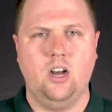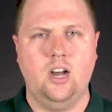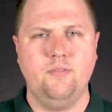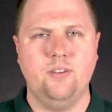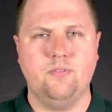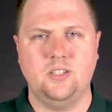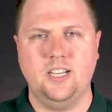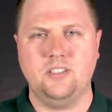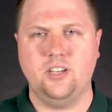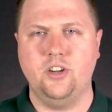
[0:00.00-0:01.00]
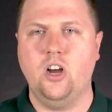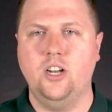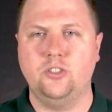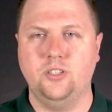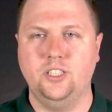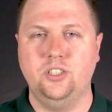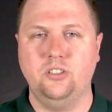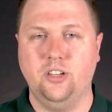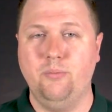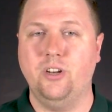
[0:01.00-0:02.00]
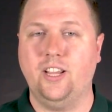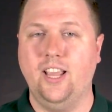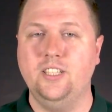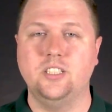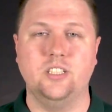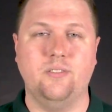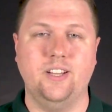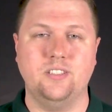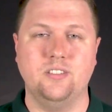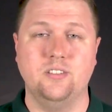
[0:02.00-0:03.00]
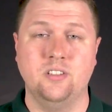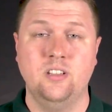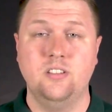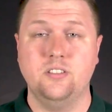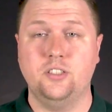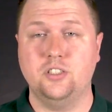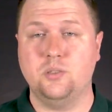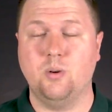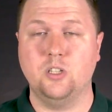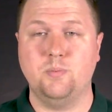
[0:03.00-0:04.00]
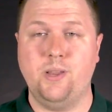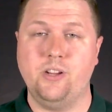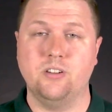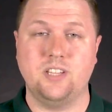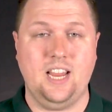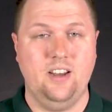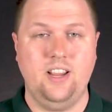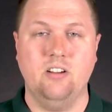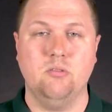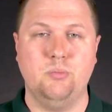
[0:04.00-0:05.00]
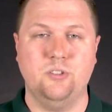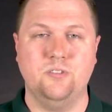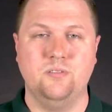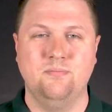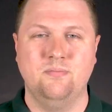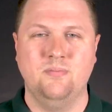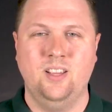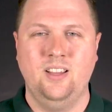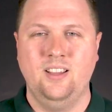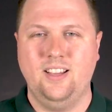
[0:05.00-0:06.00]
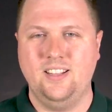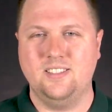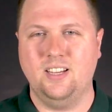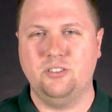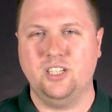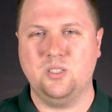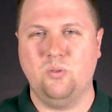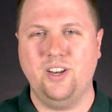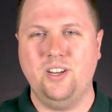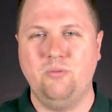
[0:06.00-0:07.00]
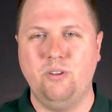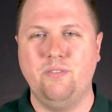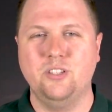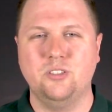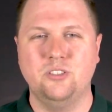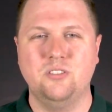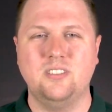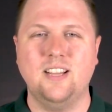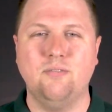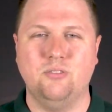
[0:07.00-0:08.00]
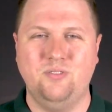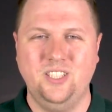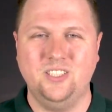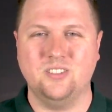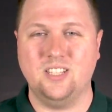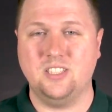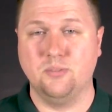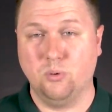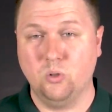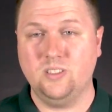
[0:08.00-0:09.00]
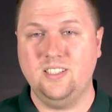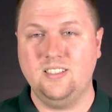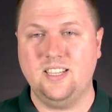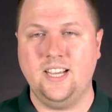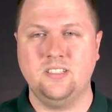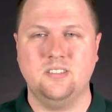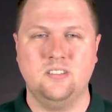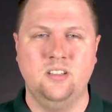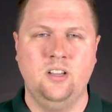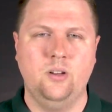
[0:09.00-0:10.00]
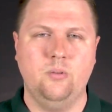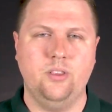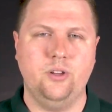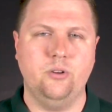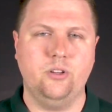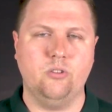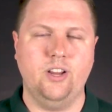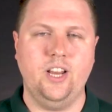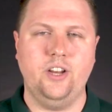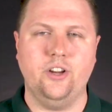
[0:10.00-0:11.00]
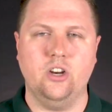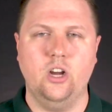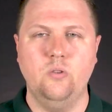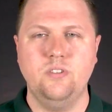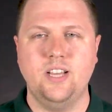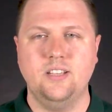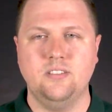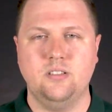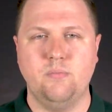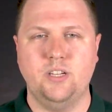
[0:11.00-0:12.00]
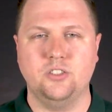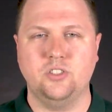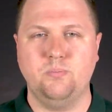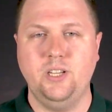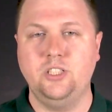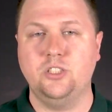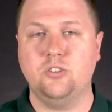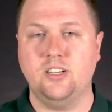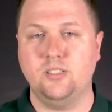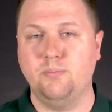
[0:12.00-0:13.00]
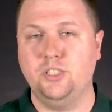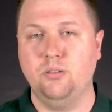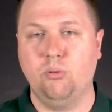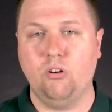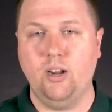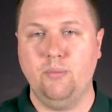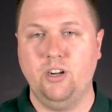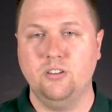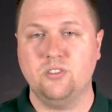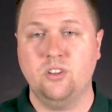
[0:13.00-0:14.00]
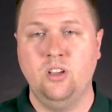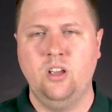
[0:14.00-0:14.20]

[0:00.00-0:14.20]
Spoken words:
often for testing non-traditional communication devices, such as smart speakers and hearables. In SoundCheck 20, we've introduced several features that support these tests, whether you're creating your own tests to measure speech transmission parameters,